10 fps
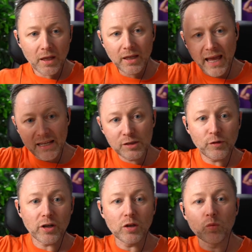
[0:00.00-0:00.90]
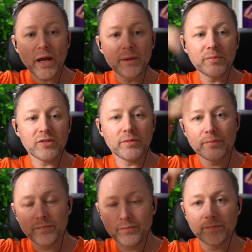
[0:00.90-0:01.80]
get this fucking wiped.
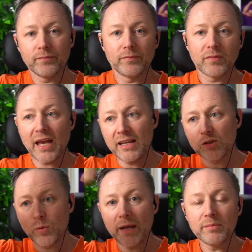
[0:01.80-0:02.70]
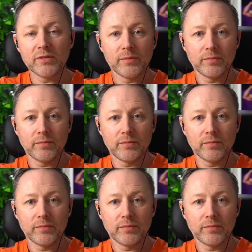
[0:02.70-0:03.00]
Get this wiped.